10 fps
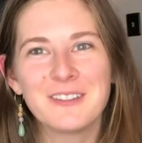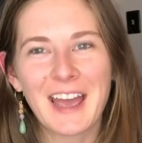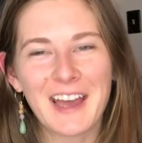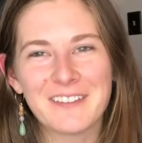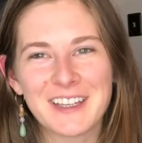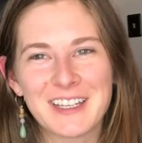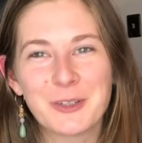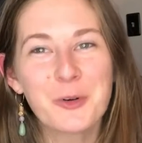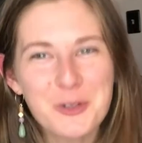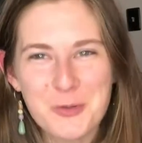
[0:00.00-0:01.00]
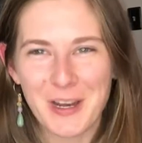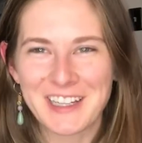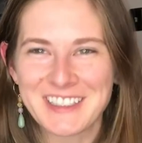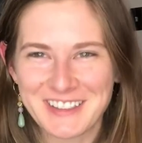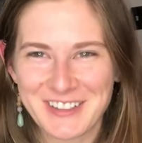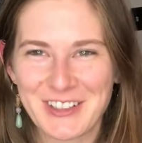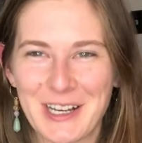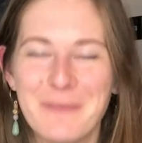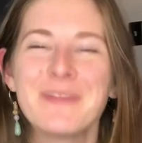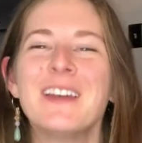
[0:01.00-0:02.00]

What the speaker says: having an orange wine in the club.